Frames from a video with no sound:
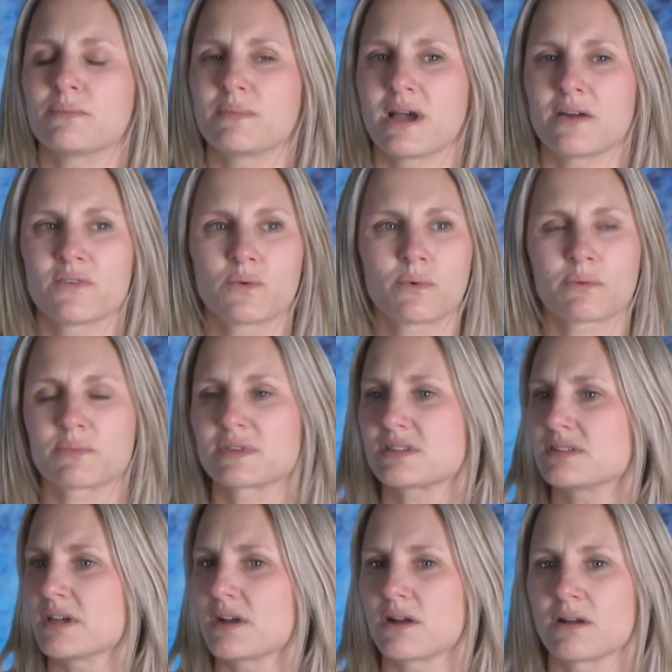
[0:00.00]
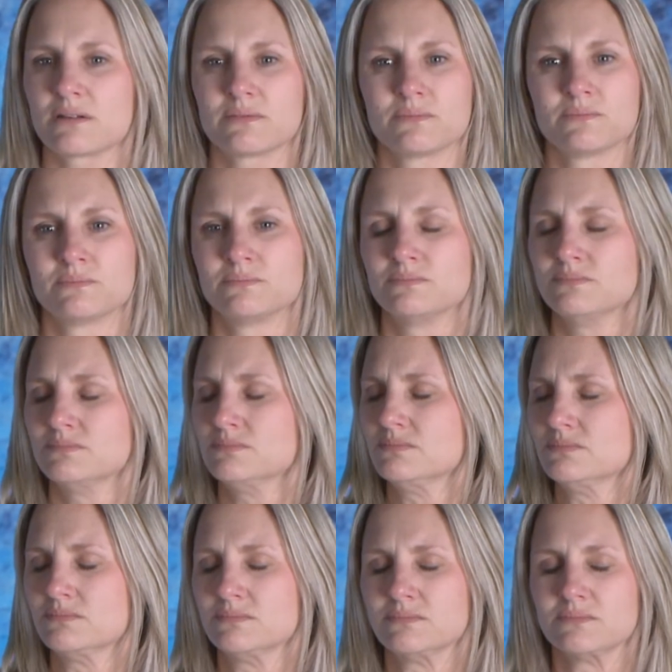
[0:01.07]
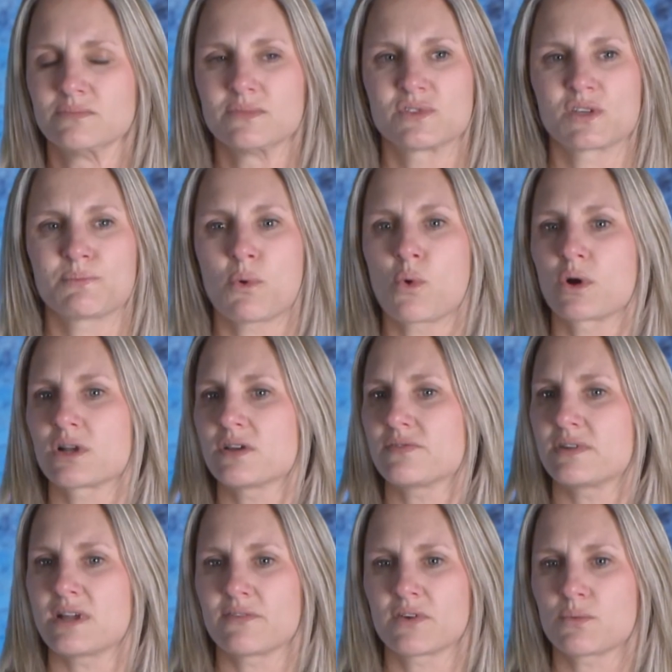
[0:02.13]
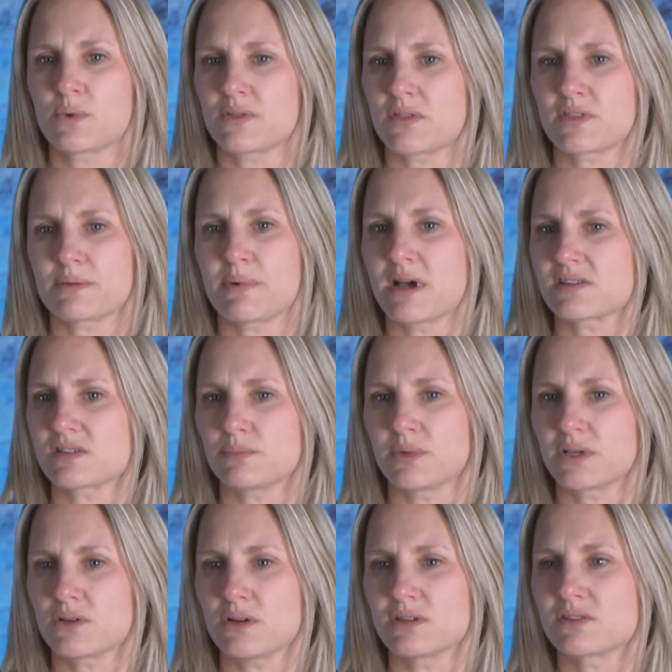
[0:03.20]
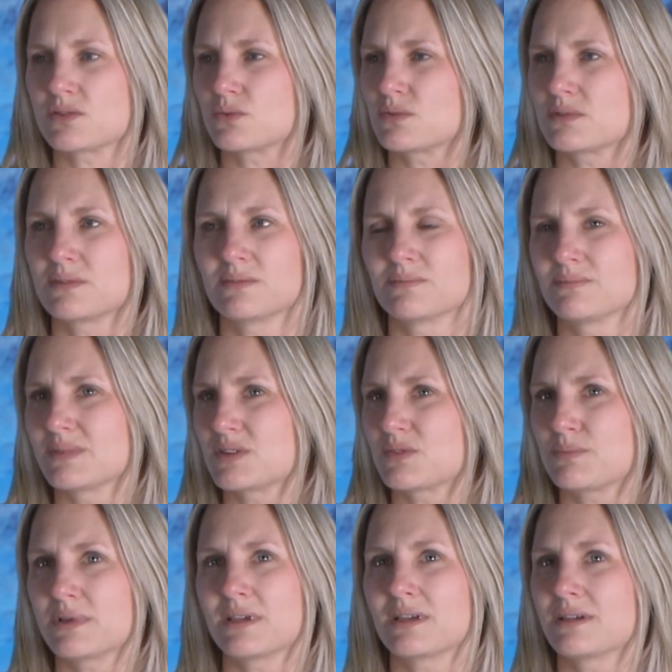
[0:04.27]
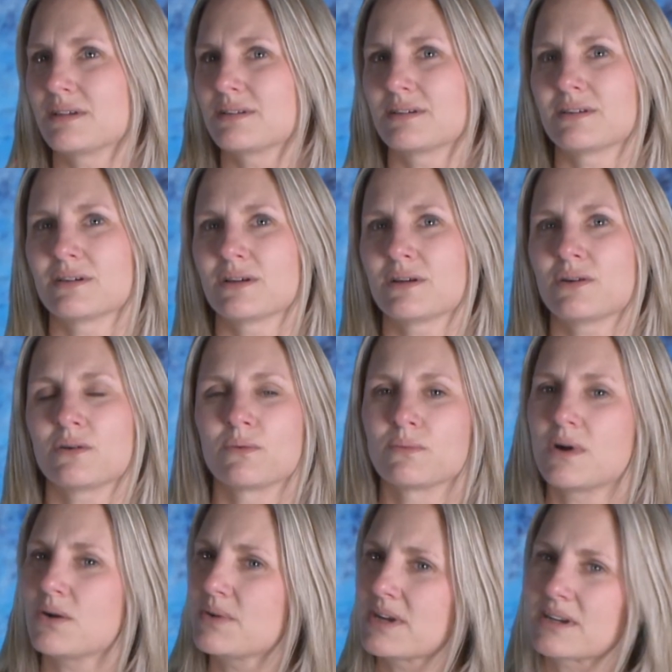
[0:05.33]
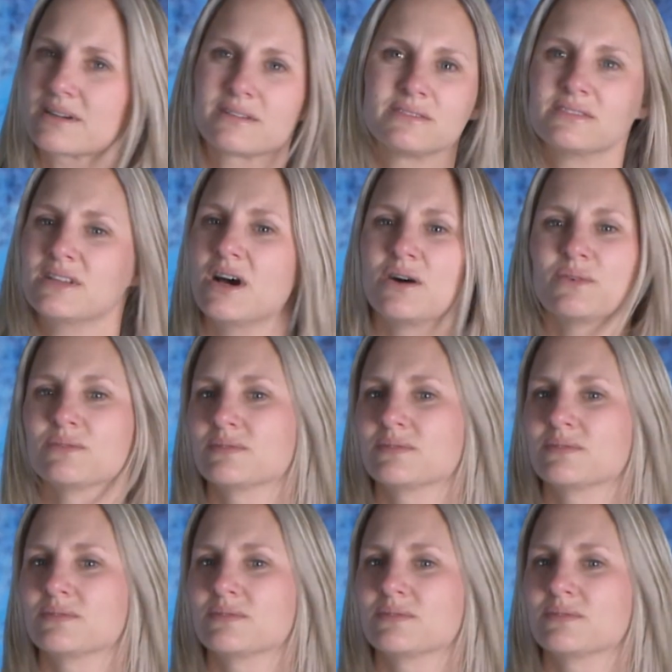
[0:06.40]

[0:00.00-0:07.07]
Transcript: Everyone was there, supportive in every way that they possibly could. So as being heroic, no.